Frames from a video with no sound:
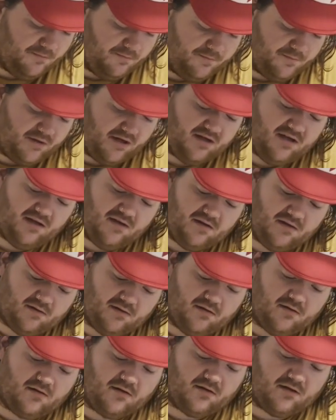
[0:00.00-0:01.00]
But,
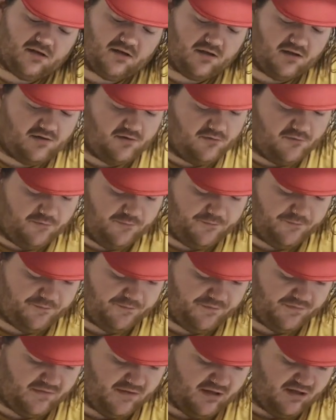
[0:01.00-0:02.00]
you know,
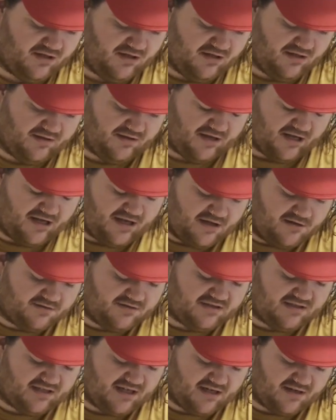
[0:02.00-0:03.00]
they held
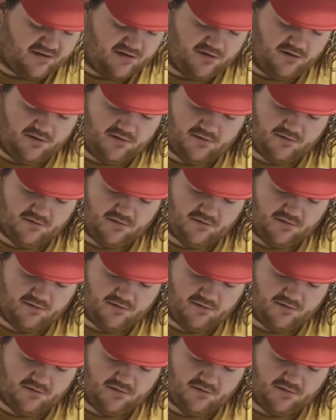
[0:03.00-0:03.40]
together.